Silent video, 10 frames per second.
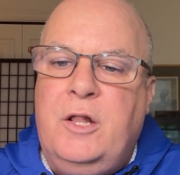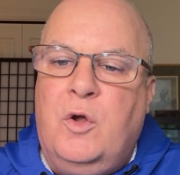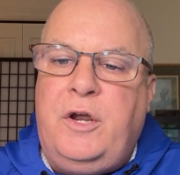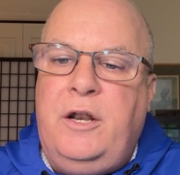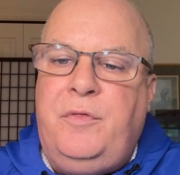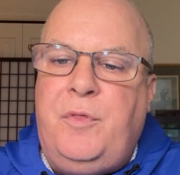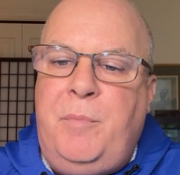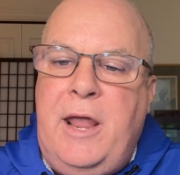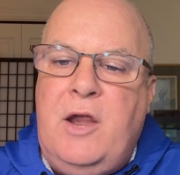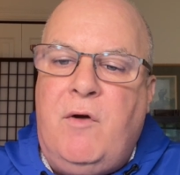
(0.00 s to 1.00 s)
You're looking at the
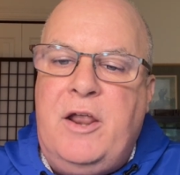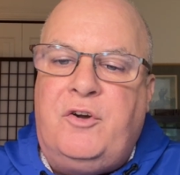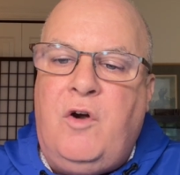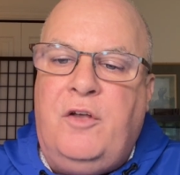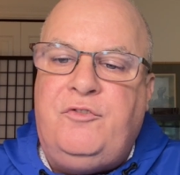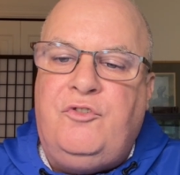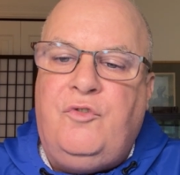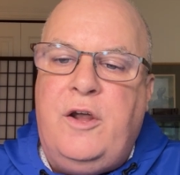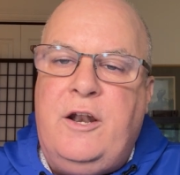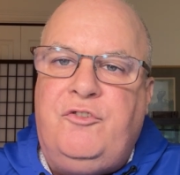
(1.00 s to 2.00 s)
bay right across the
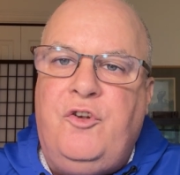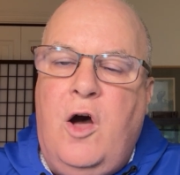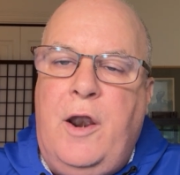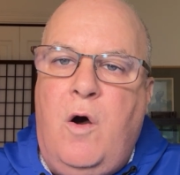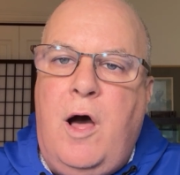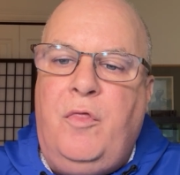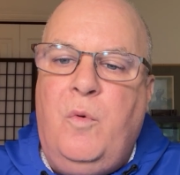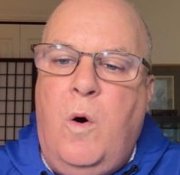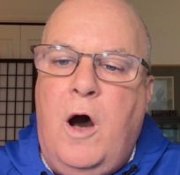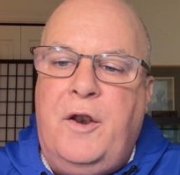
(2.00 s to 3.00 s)
street. It's not on
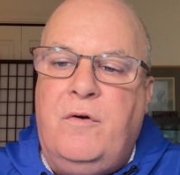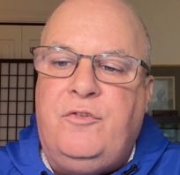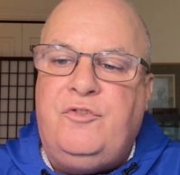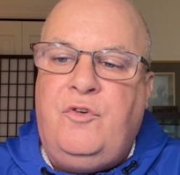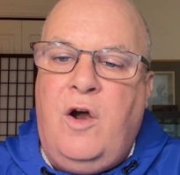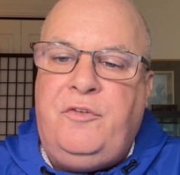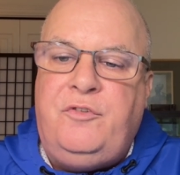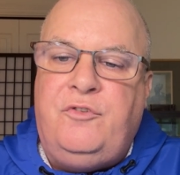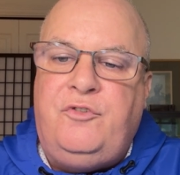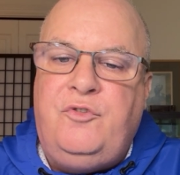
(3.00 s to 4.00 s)
the water, it's
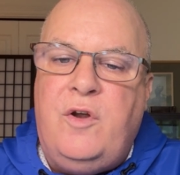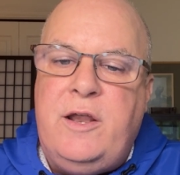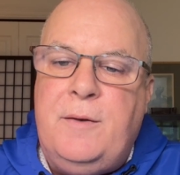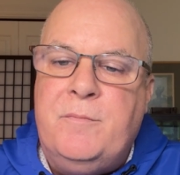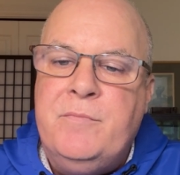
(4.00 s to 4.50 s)
across the street.